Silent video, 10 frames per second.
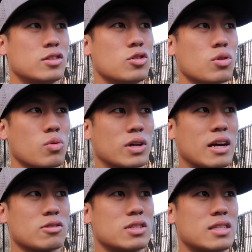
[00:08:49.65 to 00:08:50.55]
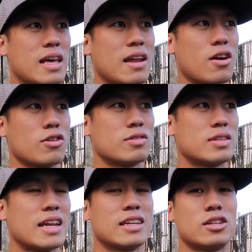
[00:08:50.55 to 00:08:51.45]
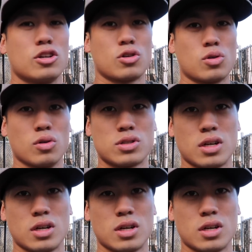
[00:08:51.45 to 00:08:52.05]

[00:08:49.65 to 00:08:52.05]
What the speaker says: do the workouts that are tending to your goals.